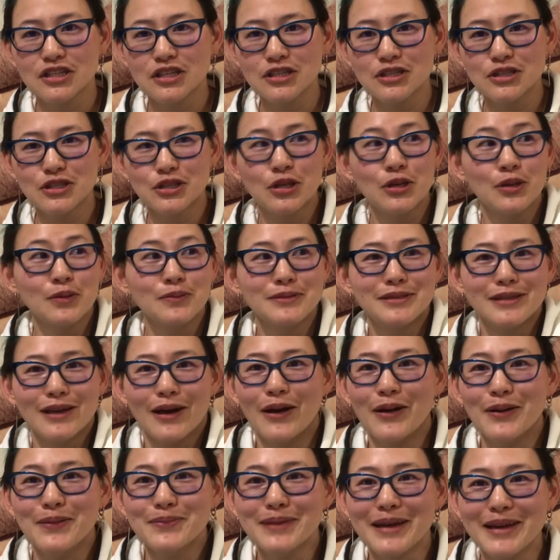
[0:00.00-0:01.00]
consumed
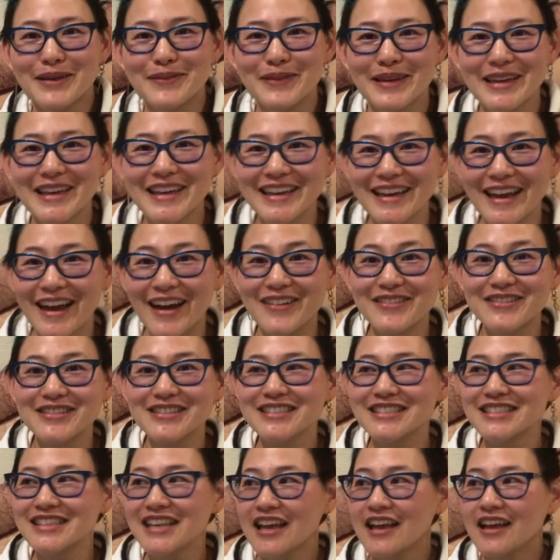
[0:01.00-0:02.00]
all my waking
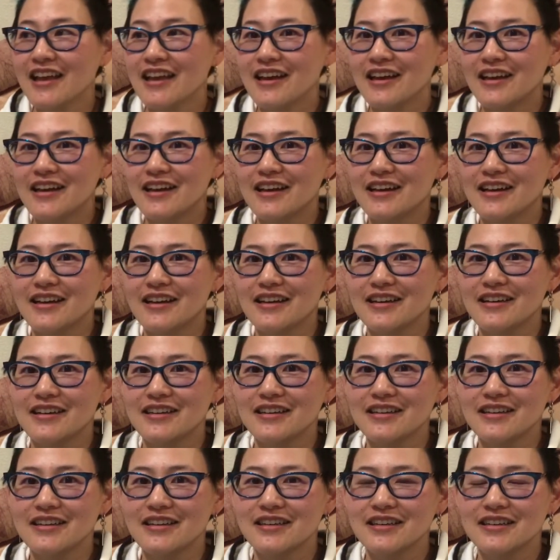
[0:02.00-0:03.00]
hours.
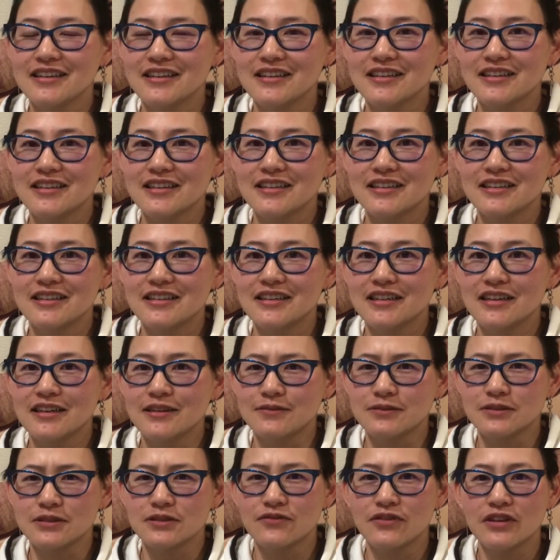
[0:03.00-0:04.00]
I, I
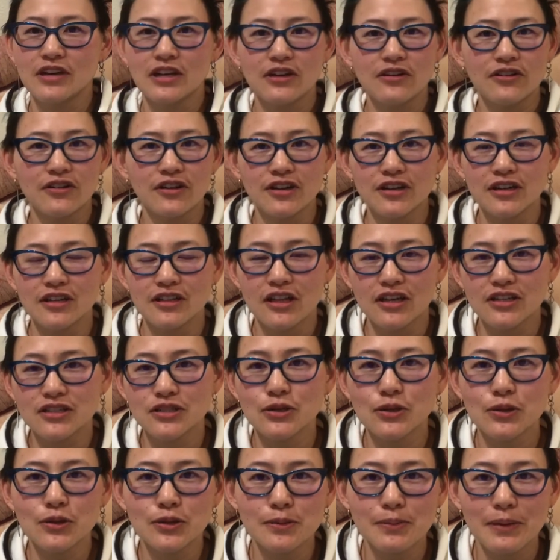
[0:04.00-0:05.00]
was very
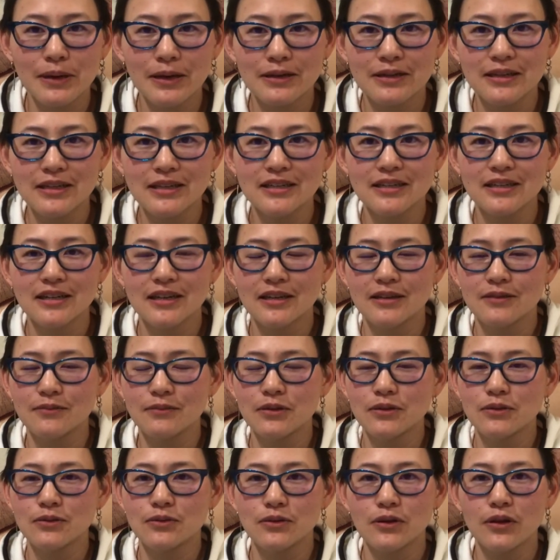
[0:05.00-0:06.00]
chronological about it. I
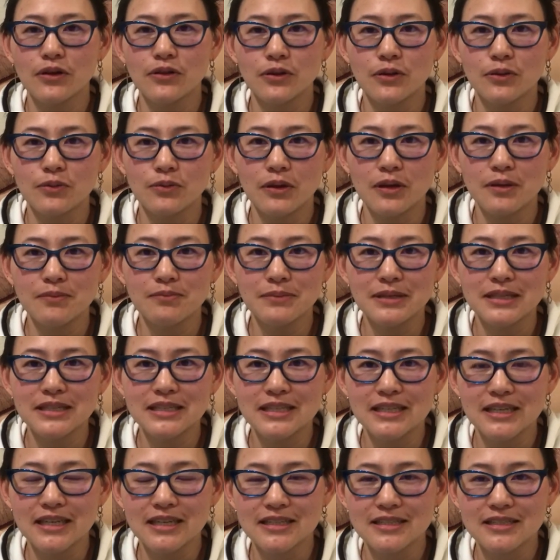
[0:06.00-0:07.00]
went through all their Run
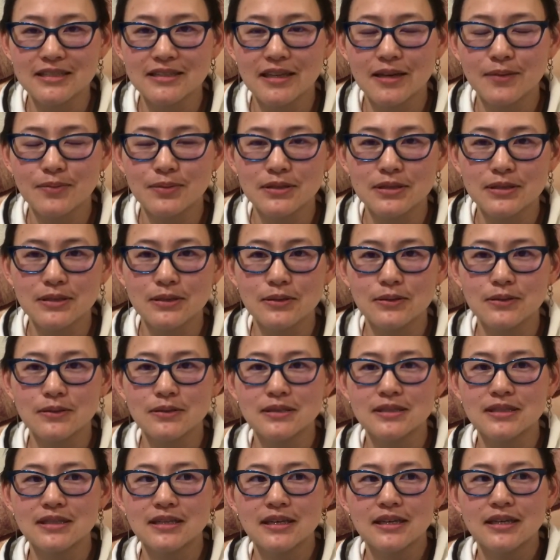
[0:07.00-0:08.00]
BTS
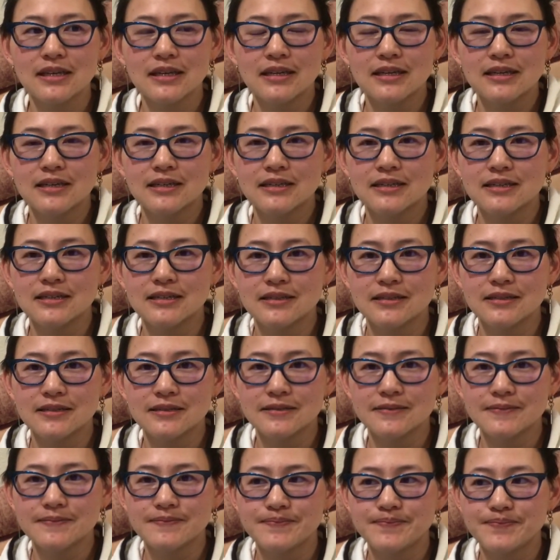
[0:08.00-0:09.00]
episodes.
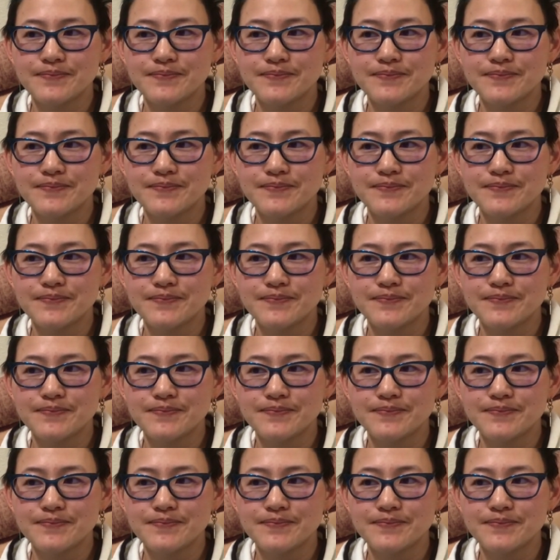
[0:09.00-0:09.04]
Um,